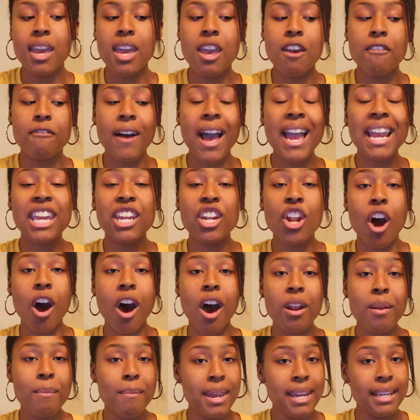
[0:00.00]
If I can
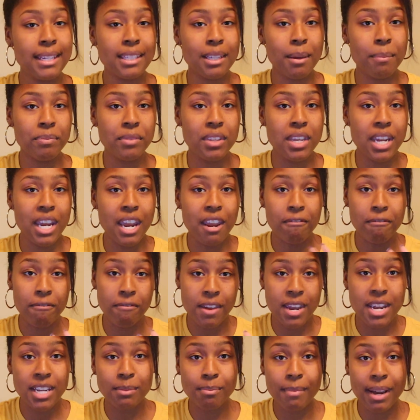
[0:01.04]
automate something and
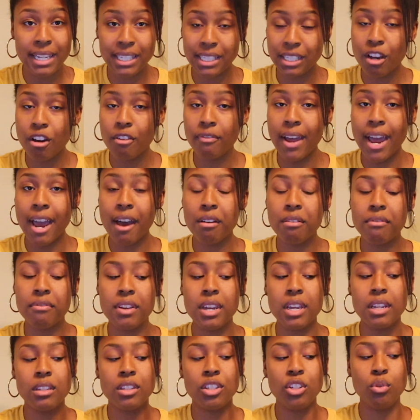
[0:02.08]
phase myself out of
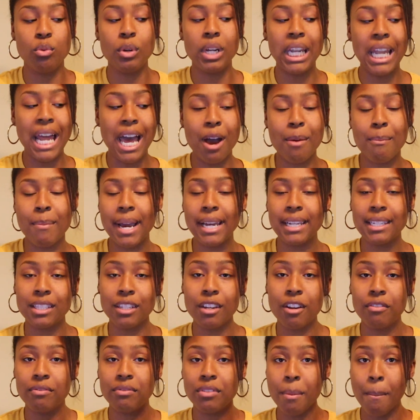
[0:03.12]
it to allow
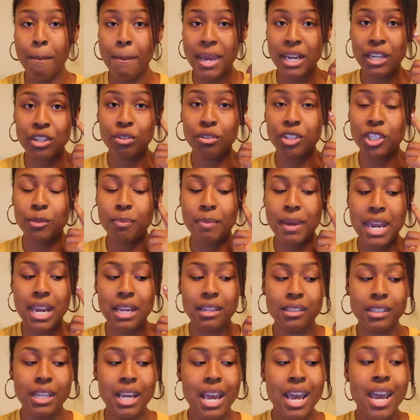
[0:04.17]
myself the mental
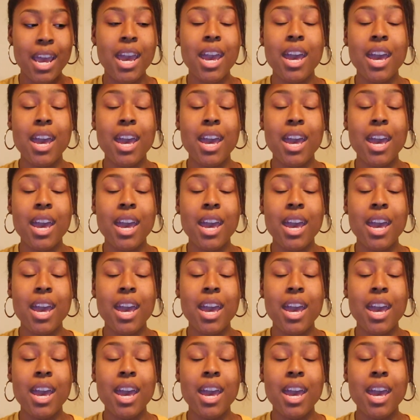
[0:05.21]
space